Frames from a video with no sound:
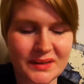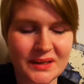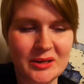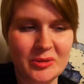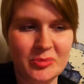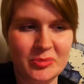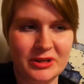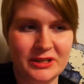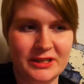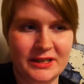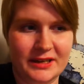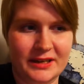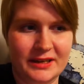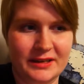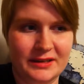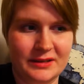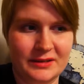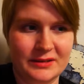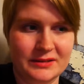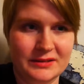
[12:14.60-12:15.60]
But yeah,
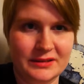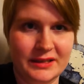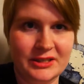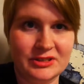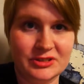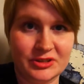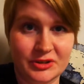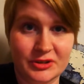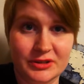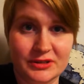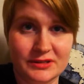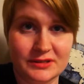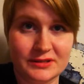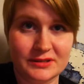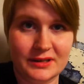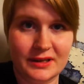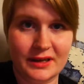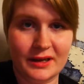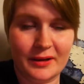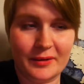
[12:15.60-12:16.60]
it's good.
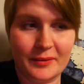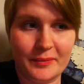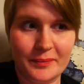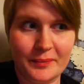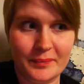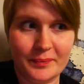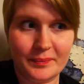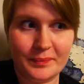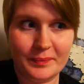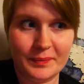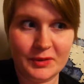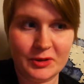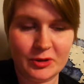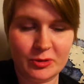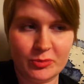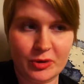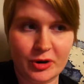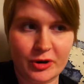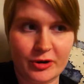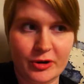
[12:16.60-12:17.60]

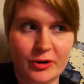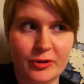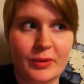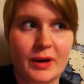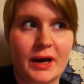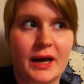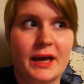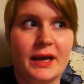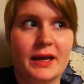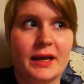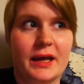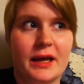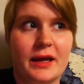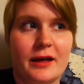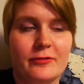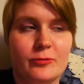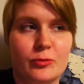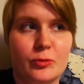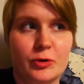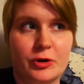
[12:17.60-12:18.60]
Tomorrow I
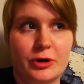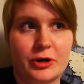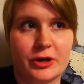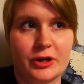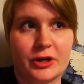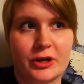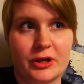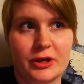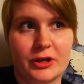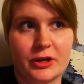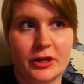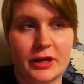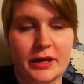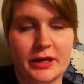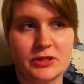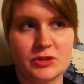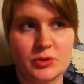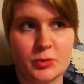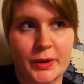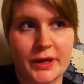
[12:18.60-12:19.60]
have work
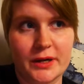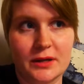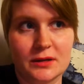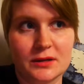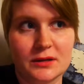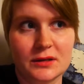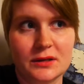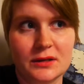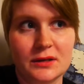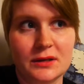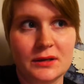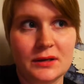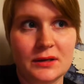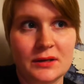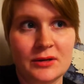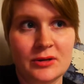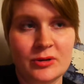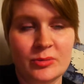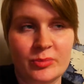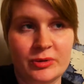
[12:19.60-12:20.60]
as well,
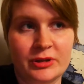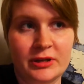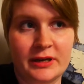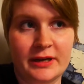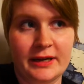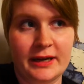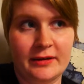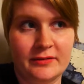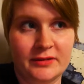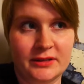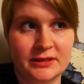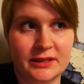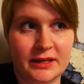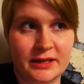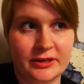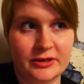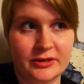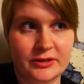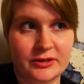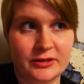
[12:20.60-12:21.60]
but then I have the
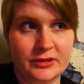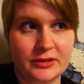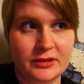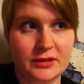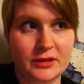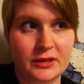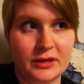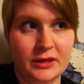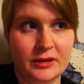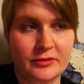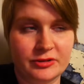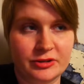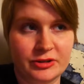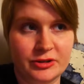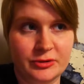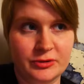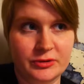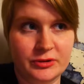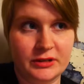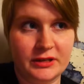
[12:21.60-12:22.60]
entire
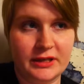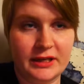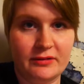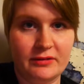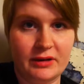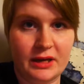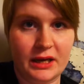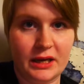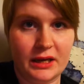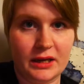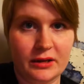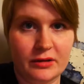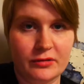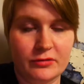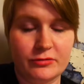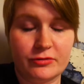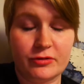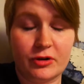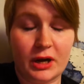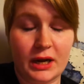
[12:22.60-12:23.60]
afternoon and evening
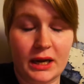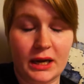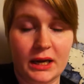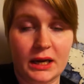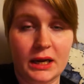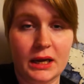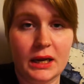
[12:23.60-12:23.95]
free.